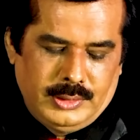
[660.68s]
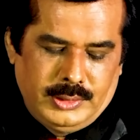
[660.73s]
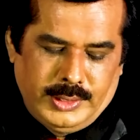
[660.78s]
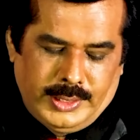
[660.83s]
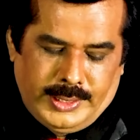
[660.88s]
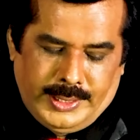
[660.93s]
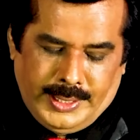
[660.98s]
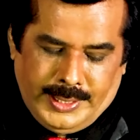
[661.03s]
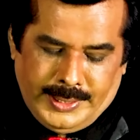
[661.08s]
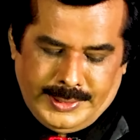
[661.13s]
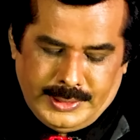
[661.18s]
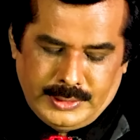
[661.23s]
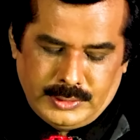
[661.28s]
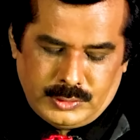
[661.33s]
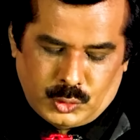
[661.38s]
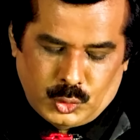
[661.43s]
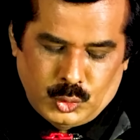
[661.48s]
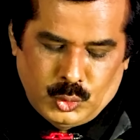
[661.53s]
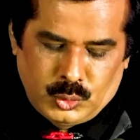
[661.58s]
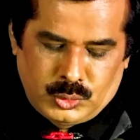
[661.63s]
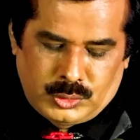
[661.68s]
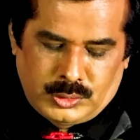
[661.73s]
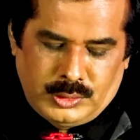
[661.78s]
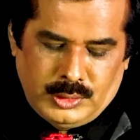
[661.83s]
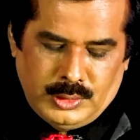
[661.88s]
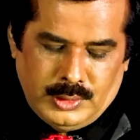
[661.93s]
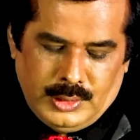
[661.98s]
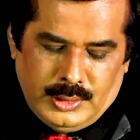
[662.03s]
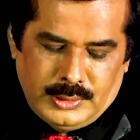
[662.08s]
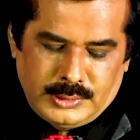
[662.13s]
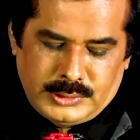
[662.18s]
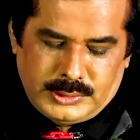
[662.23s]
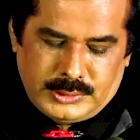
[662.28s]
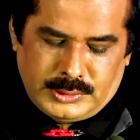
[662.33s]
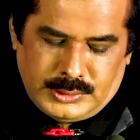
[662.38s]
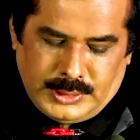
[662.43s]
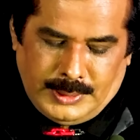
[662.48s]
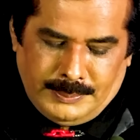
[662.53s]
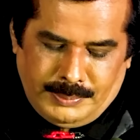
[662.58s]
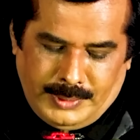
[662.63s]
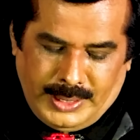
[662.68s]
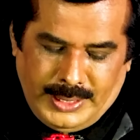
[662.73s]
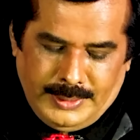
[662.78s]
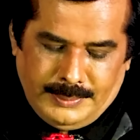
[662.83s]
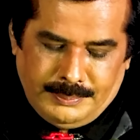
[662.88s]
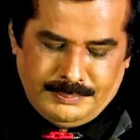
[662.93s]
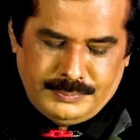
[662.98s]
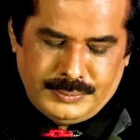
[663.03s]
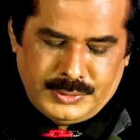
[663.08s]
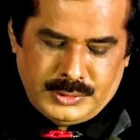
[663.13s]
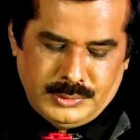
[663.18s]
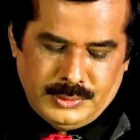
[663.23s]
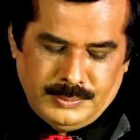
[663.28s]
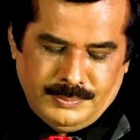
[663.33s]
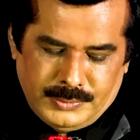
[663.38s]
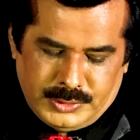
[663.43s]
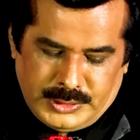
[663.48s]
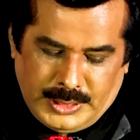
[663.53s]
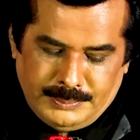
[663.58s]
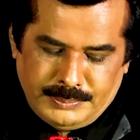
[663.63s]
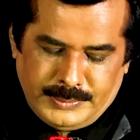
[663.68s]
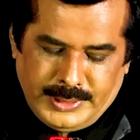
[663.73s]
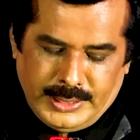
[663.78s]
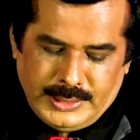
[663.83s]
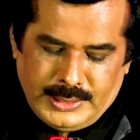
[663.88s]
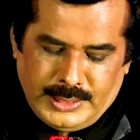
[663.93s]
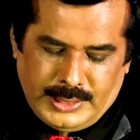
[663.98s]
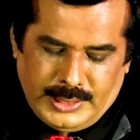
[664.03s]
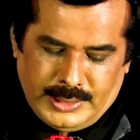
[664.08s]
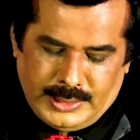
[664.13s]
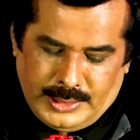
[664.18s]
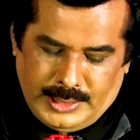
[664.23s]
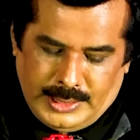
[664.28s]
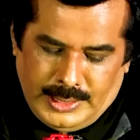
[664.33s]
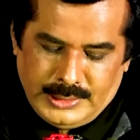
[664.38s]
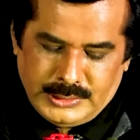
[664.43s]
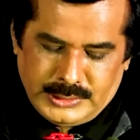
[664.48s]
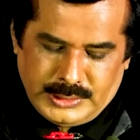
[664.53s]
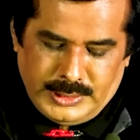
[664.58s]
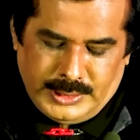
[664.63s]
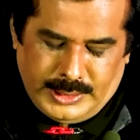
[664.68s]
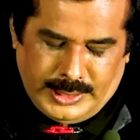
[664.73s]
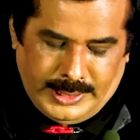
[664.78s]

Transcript: The greater truth sometimes something that I realized in